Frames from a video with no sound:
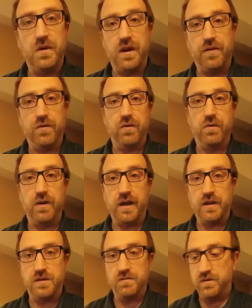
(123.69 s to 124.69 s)
but I threw it away
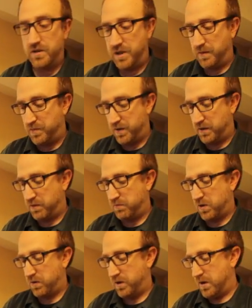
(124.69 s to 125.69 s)
because it was cheap and
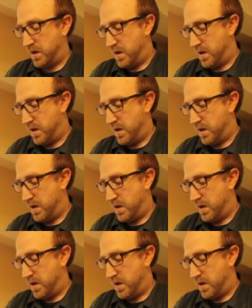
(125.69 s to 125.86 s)
it broke.